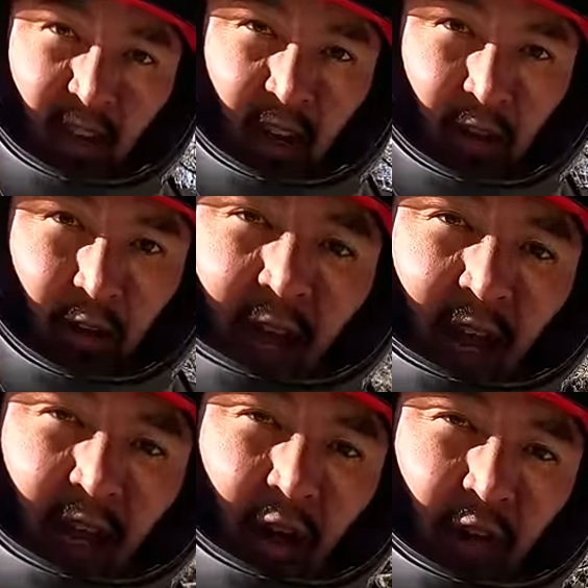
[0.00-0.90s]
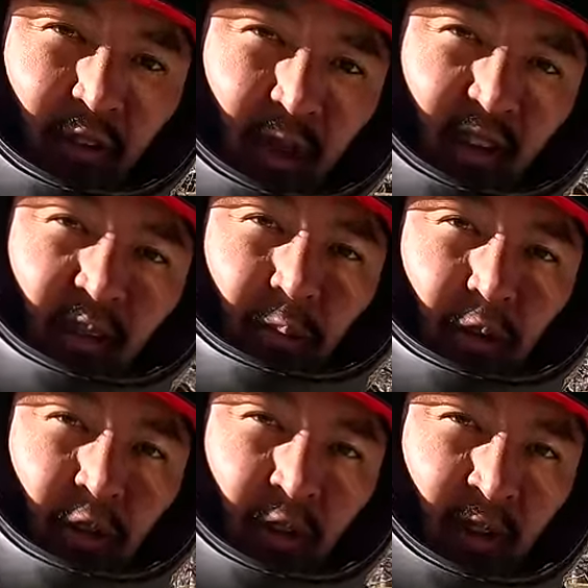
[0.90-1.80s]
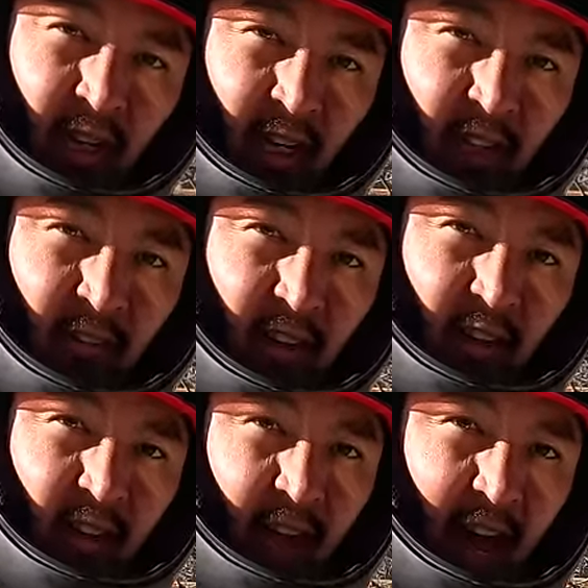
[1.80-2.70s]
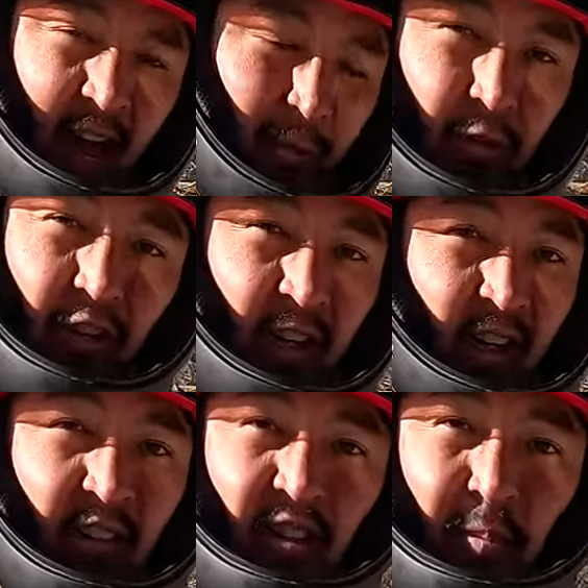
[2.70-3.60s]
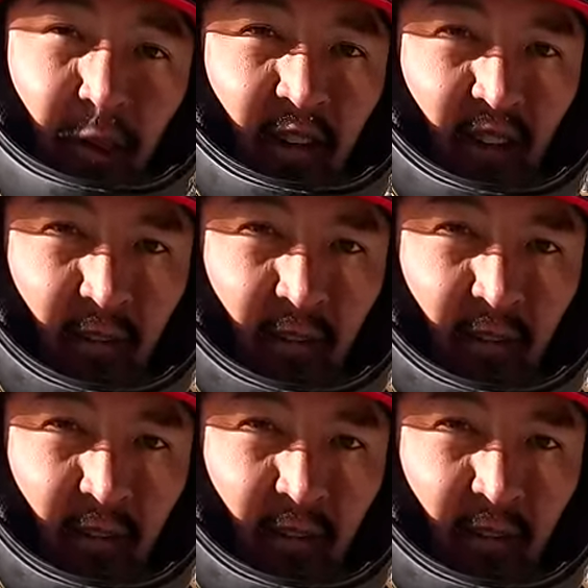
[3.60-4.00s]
color, and also has the Bluetooth connectivity to the app, which you can adjust a bunch of